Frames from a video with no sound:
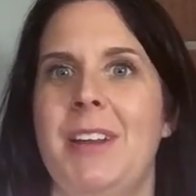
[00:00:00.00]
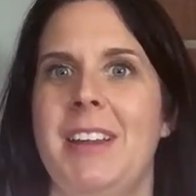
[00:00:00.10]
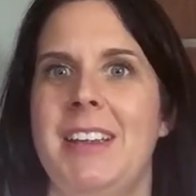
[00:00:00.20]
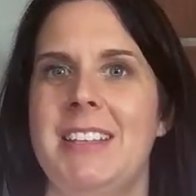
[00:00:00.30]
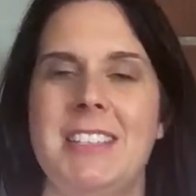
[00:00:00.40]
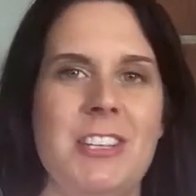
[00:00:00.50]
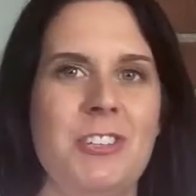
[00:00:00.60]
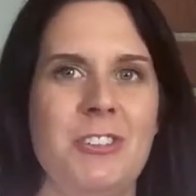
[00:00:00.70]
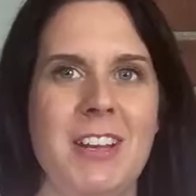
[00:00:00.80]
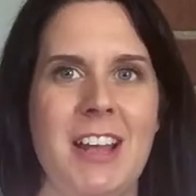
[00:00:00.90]
And when
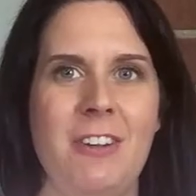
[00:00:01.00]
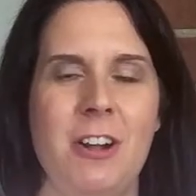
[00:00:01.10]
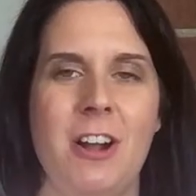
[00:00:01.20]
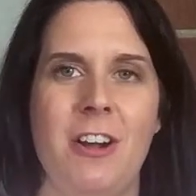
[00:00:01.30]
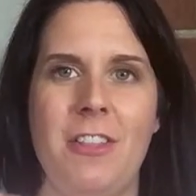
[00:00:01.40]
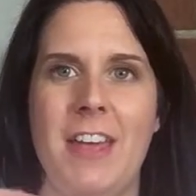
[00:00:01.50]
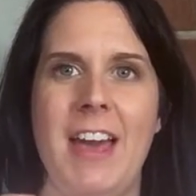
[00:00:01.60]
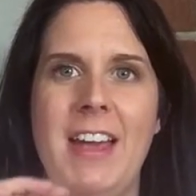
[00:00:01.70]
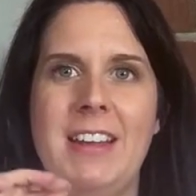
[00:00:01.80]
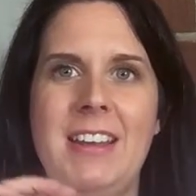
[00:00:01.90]
it says you need alcohol,